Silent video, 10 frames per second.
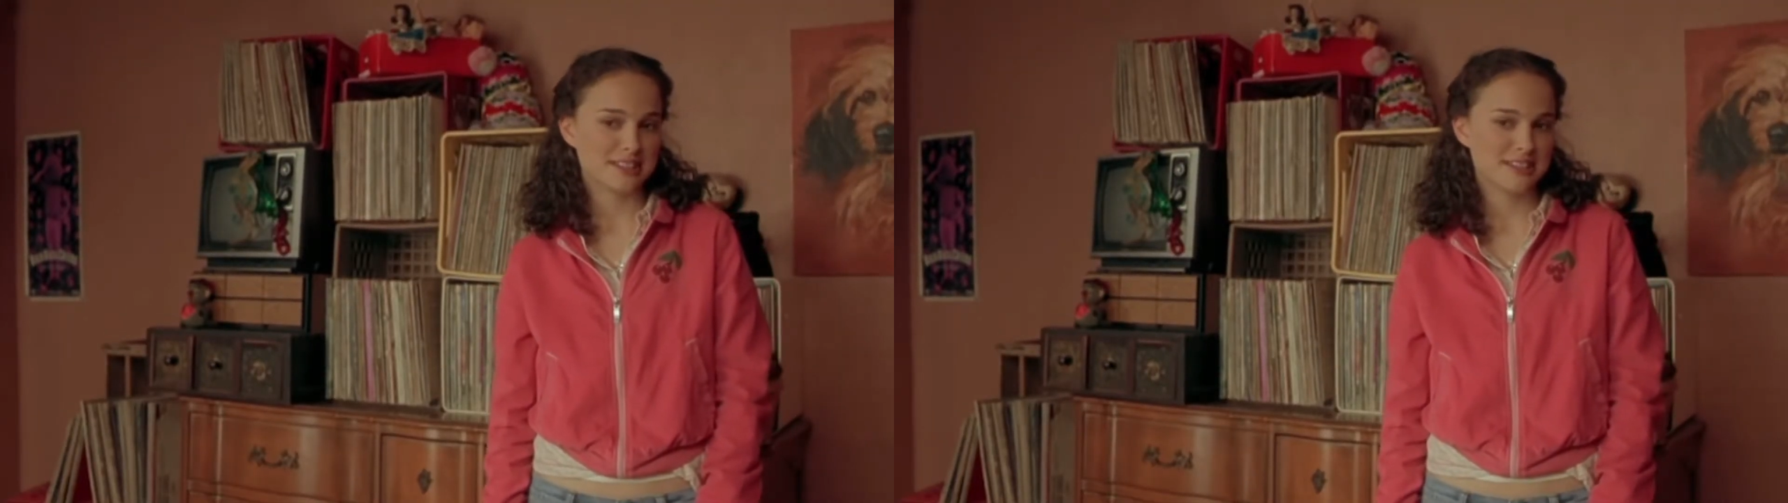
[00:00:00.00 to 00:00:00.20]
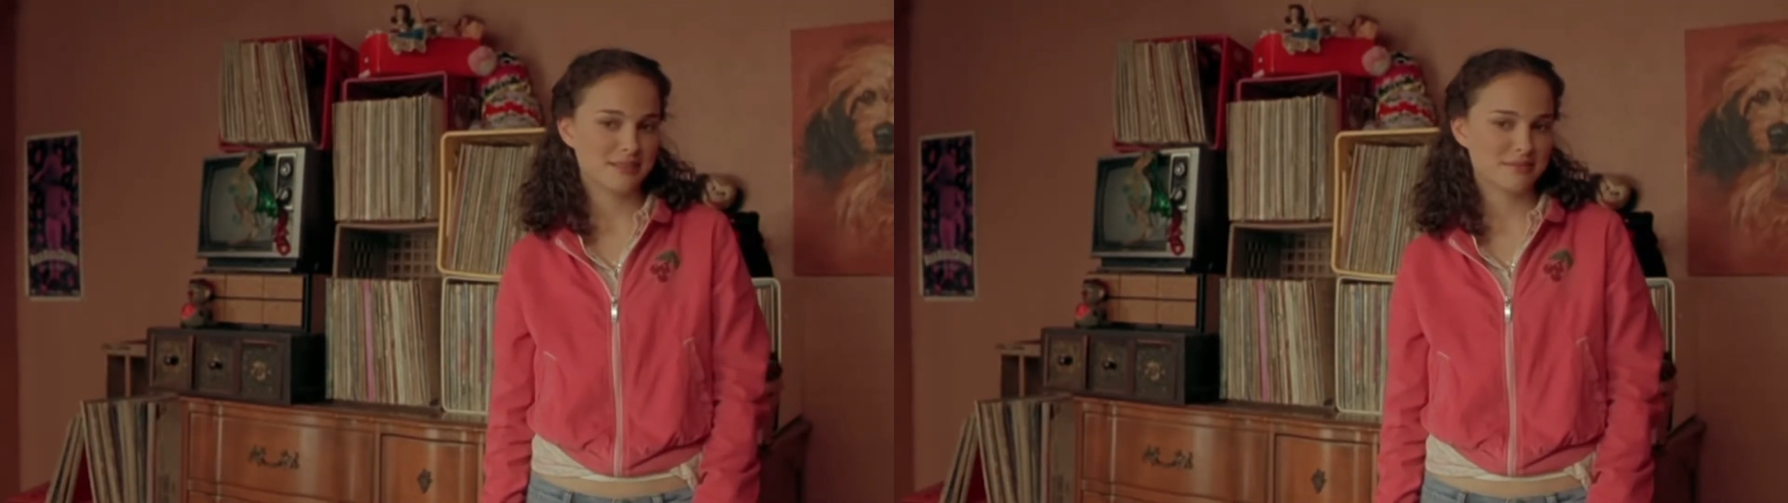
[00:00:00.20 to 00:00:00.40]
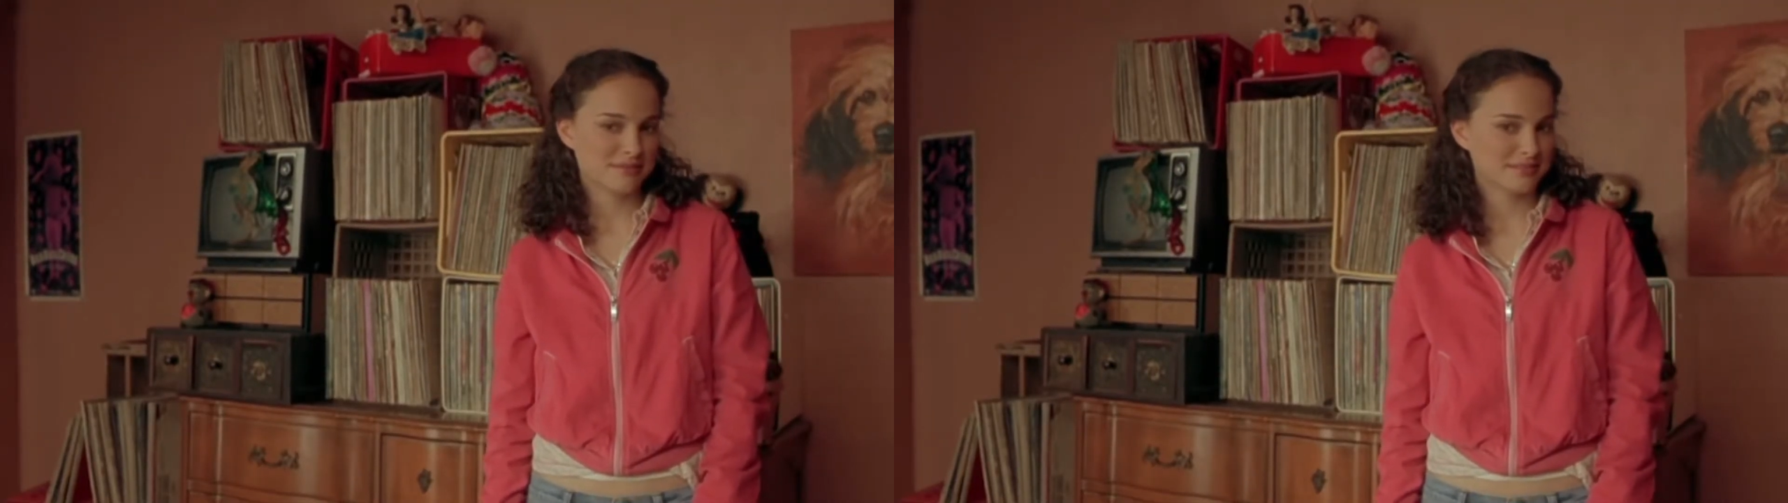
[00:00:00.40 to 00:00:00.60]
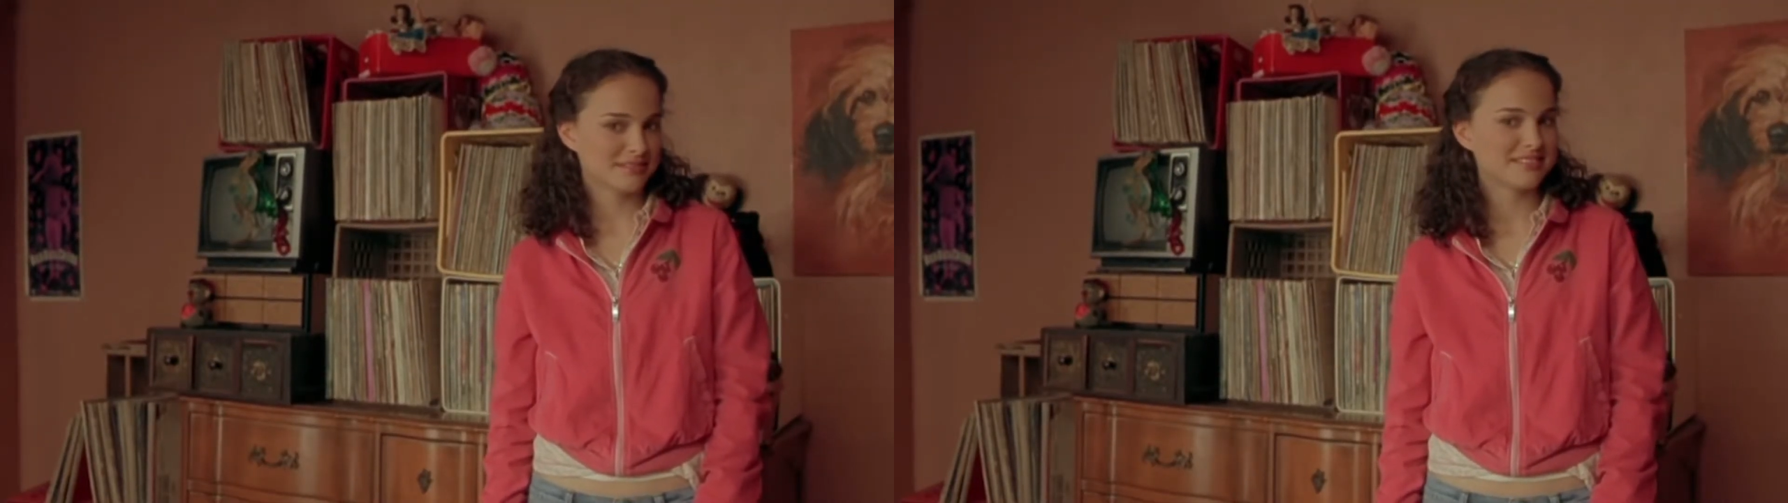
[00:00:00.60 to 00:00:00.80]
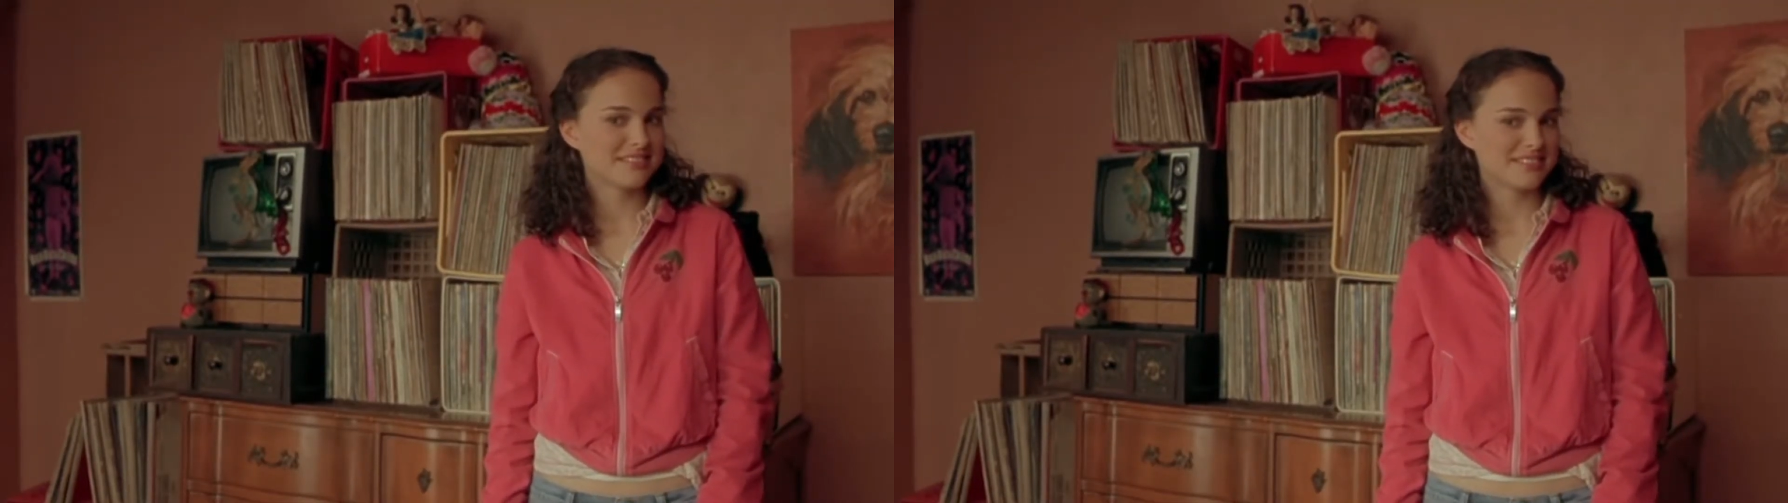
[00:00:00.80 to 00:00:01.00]
him.
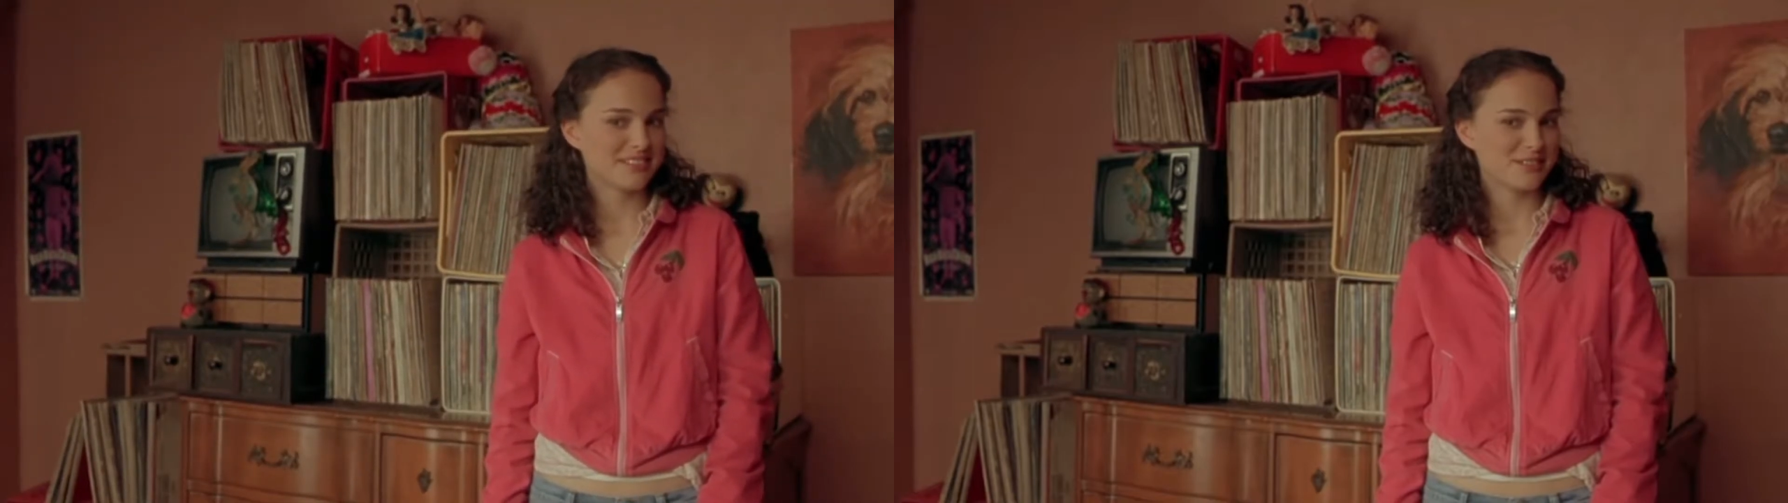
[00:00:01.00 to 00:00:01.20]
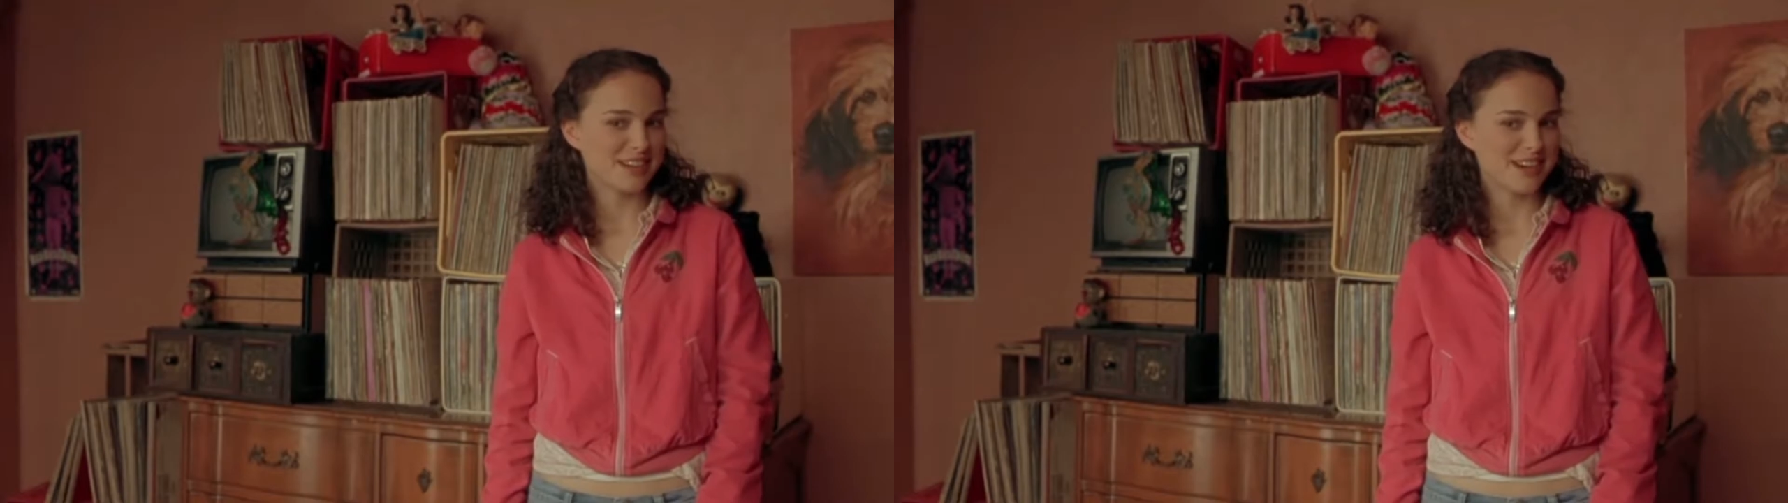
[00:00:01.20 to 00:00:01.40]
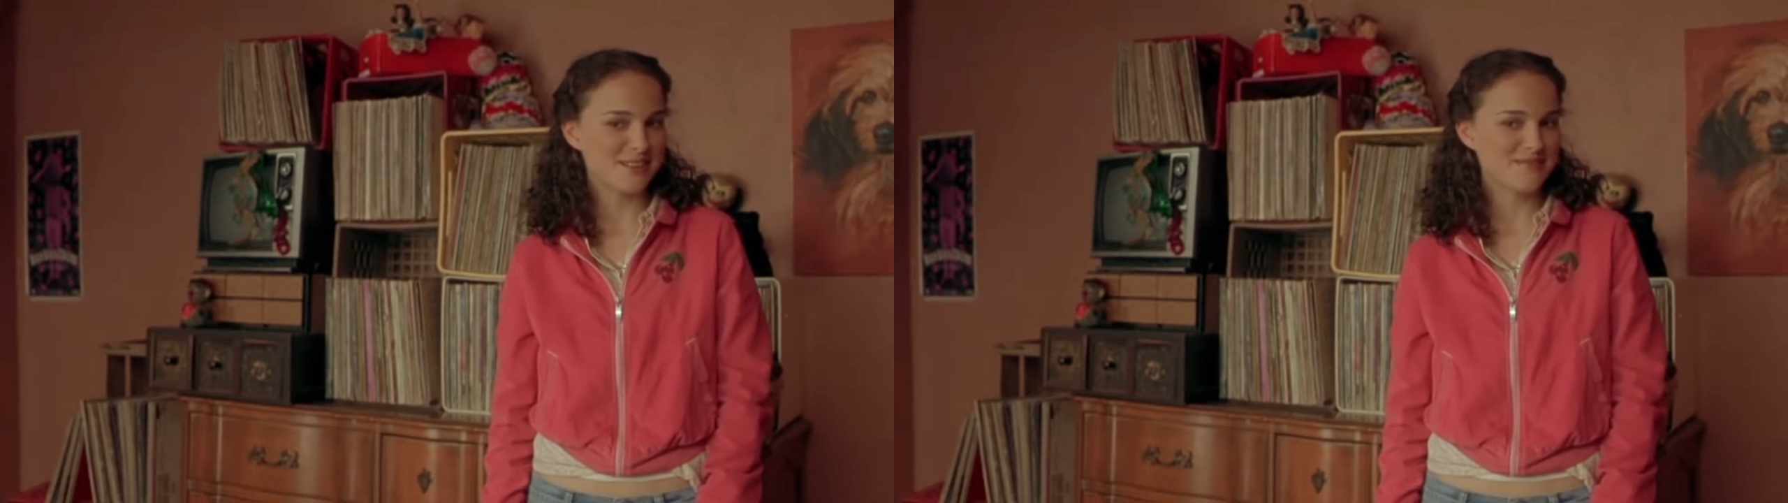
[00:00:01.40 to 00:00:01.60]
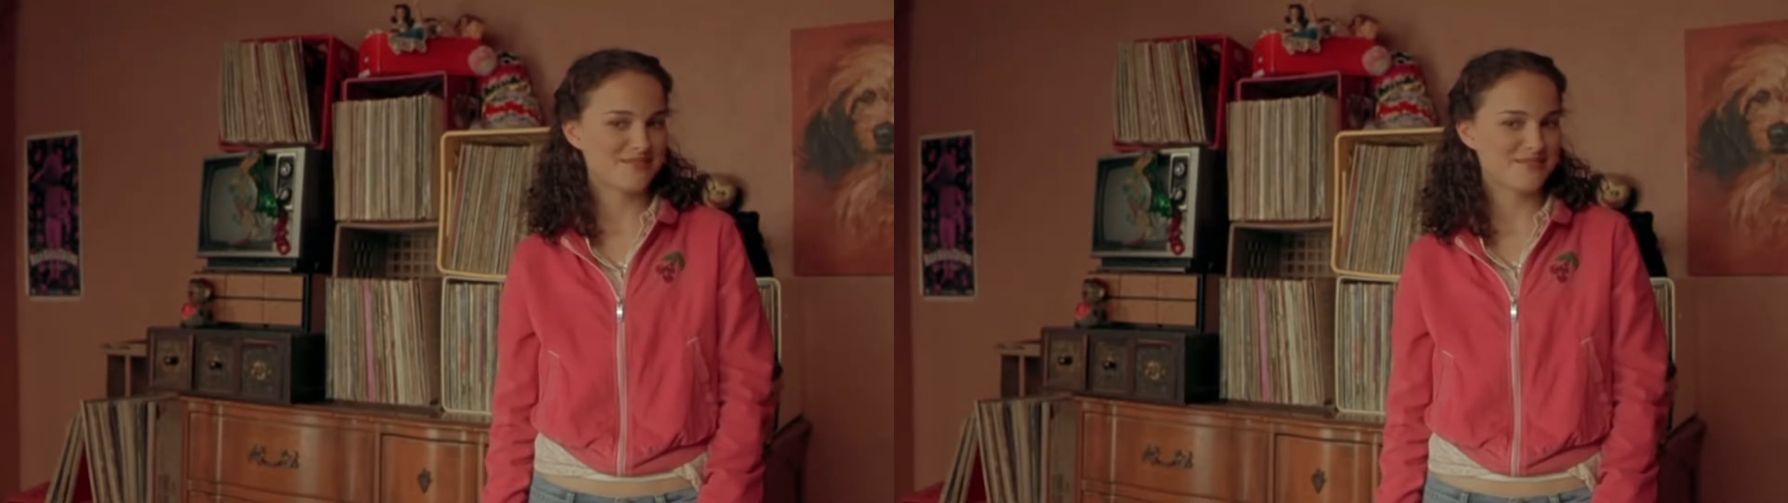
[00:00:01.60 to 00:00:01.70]
Wanna help?